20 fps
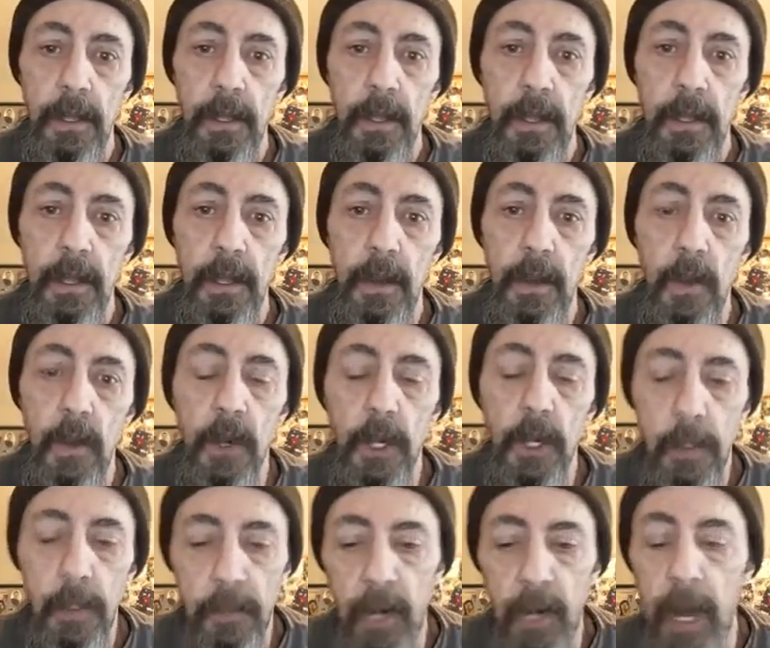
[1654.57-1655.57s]
In order
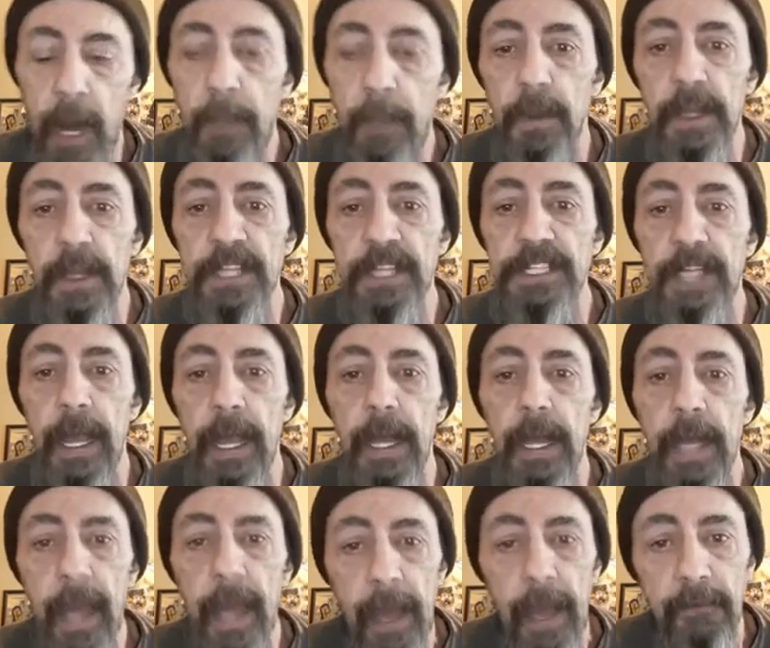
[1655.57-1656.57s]
to properly
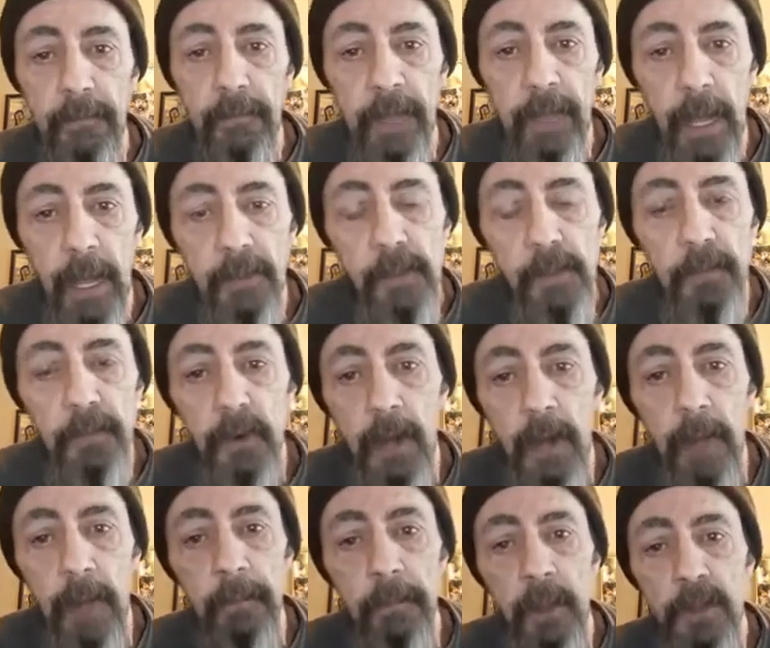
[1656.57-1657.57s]
stand, I have to be able to put
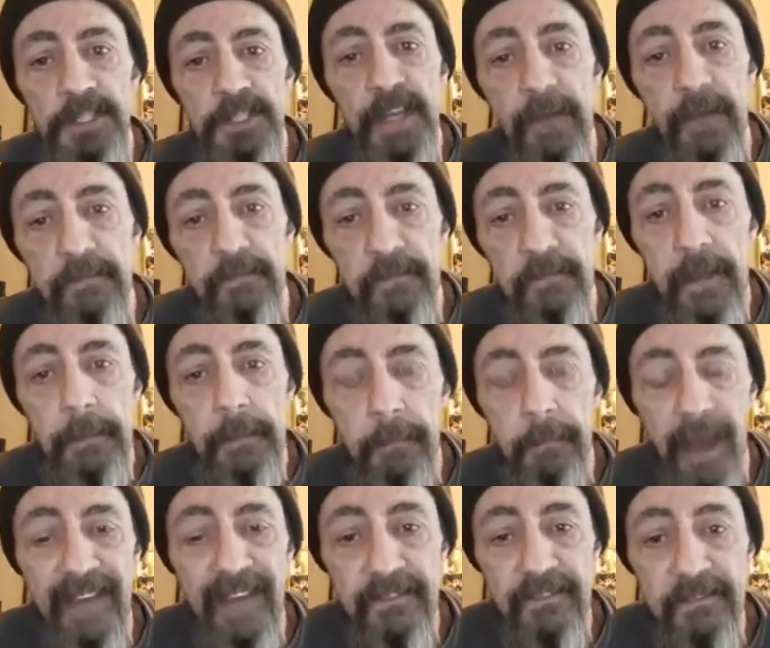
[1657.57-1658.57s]
on boots that fit
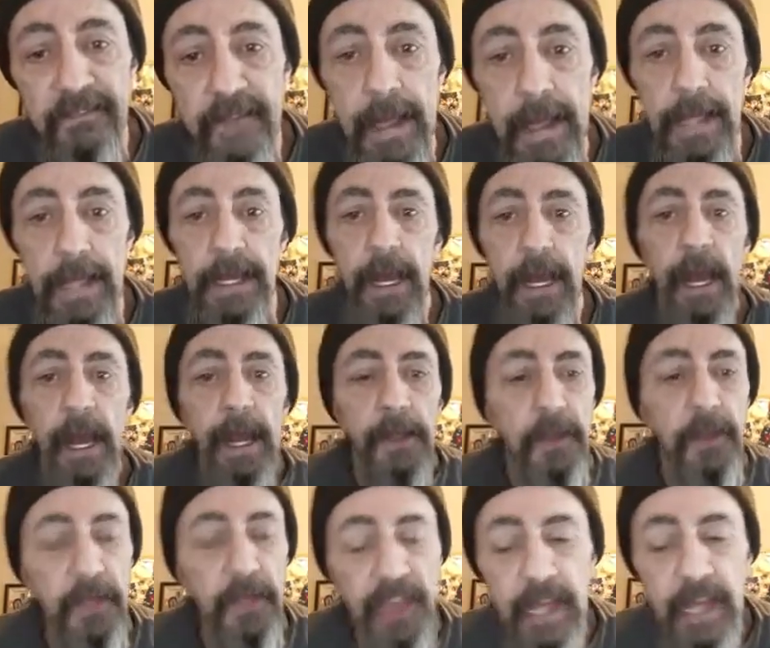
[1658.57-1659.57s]
my feet.
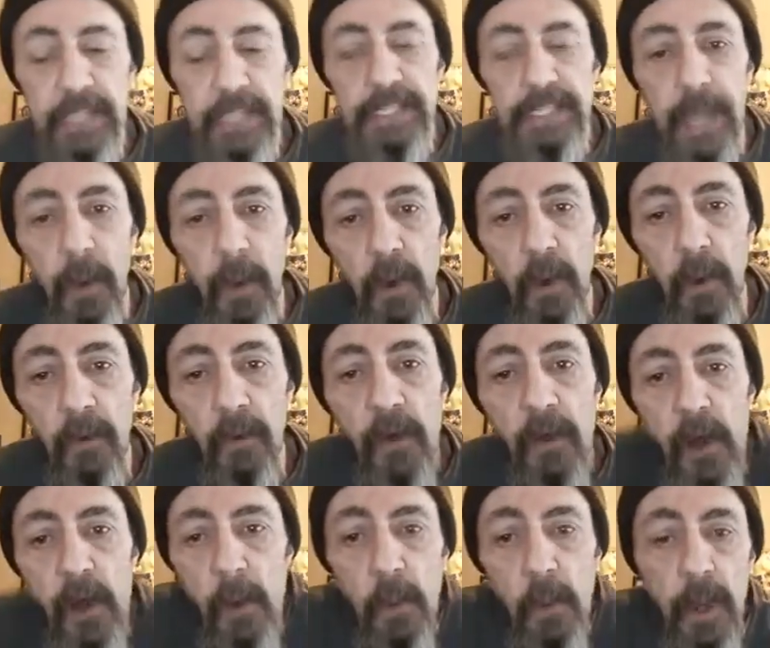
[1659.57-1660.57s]
The things that will
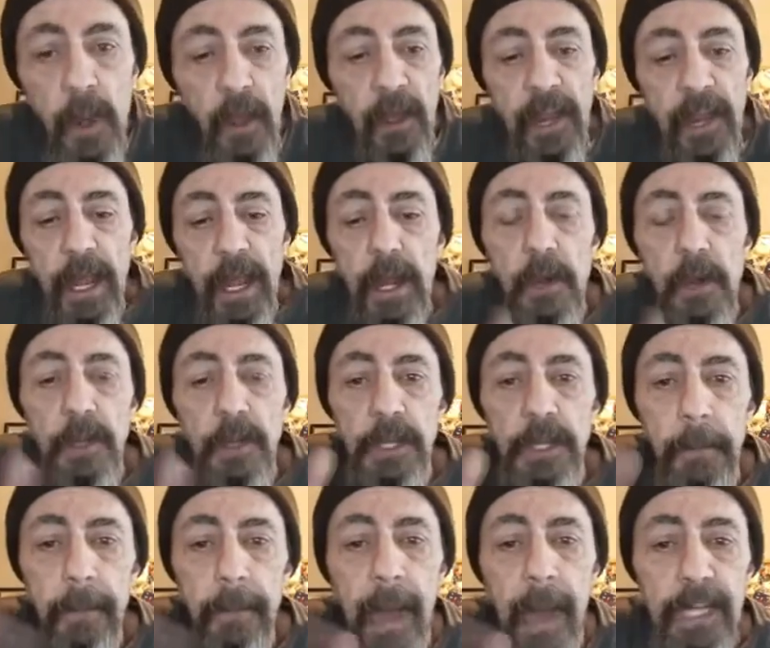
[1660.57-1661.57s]
adhere to
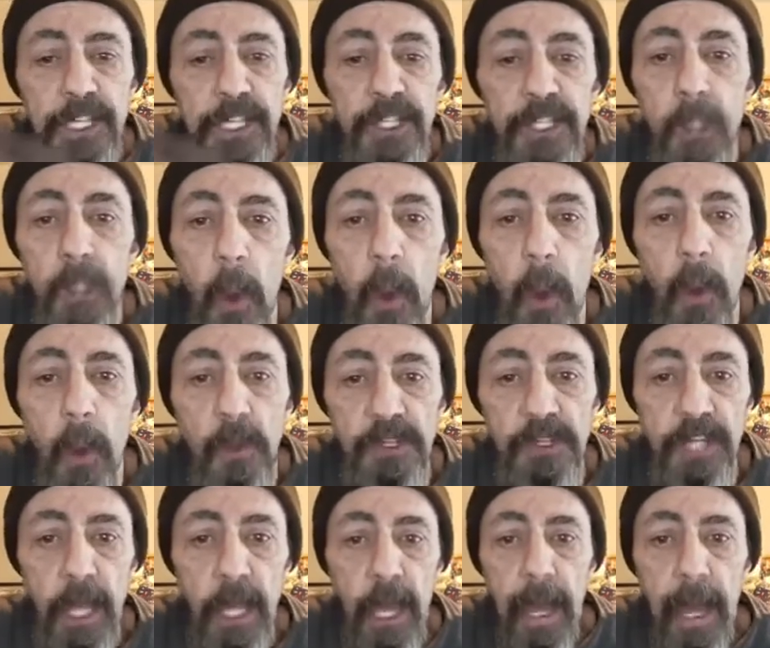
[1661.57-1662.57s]
my
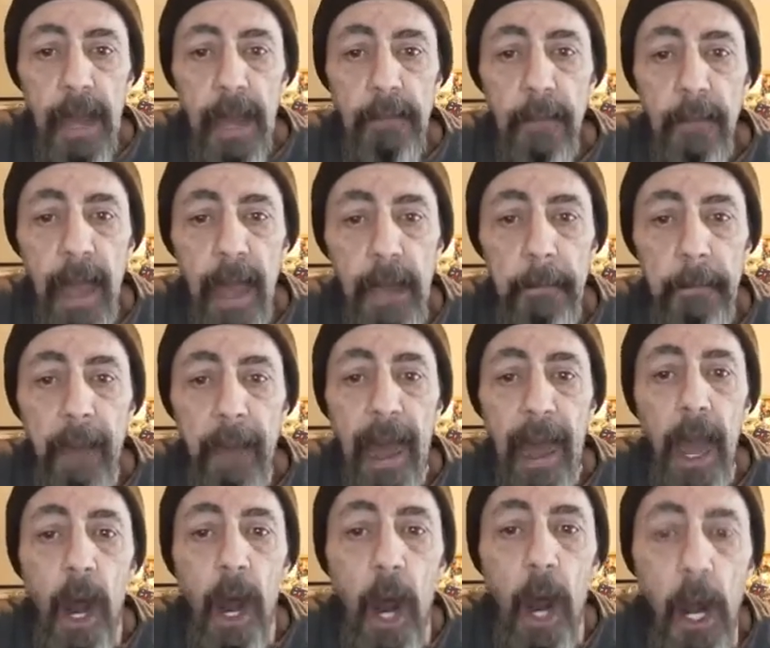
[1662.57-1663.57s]
soles and make my
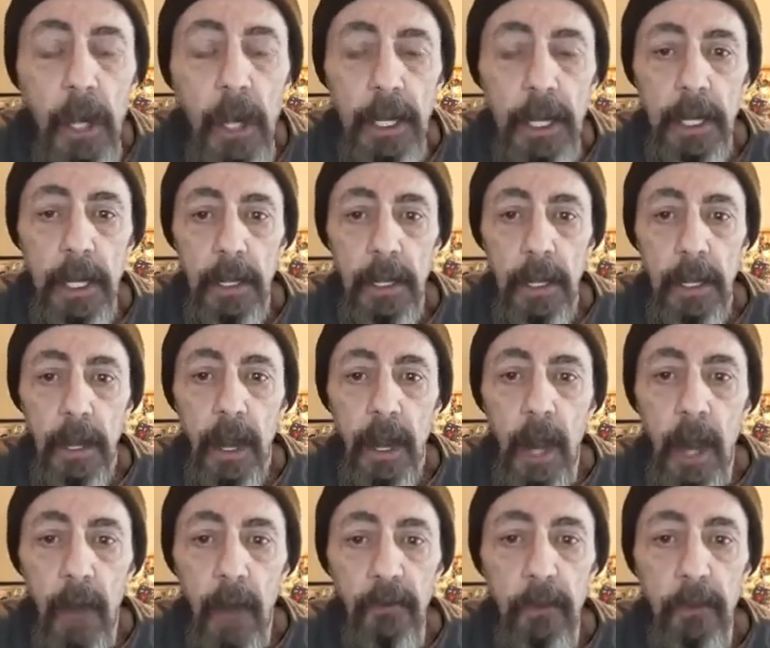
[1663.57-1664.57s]
heart
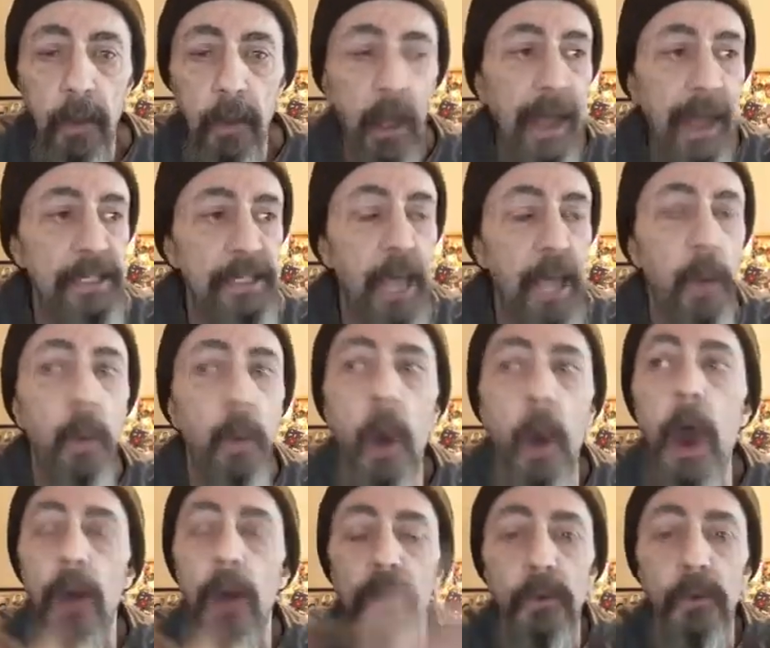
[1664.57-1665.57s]
comfortable as I
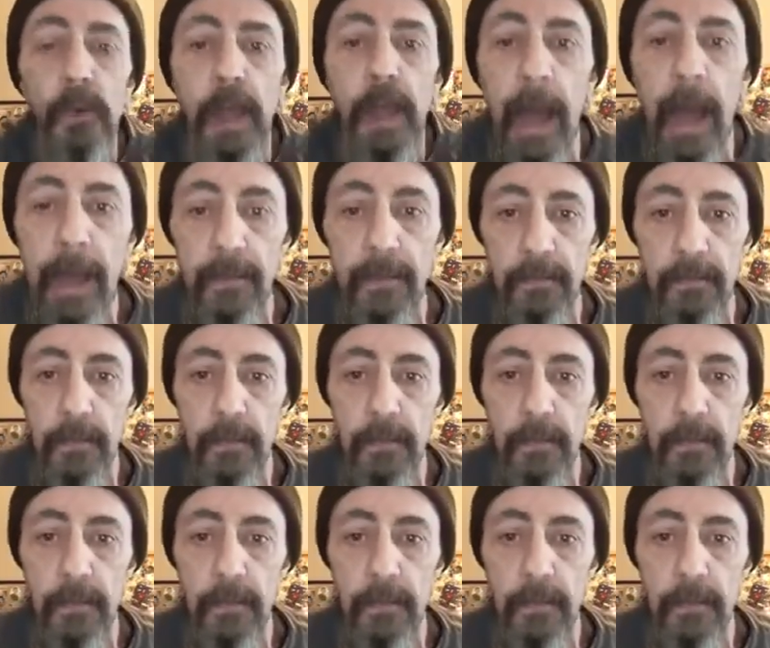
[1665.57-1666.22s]
walk through life.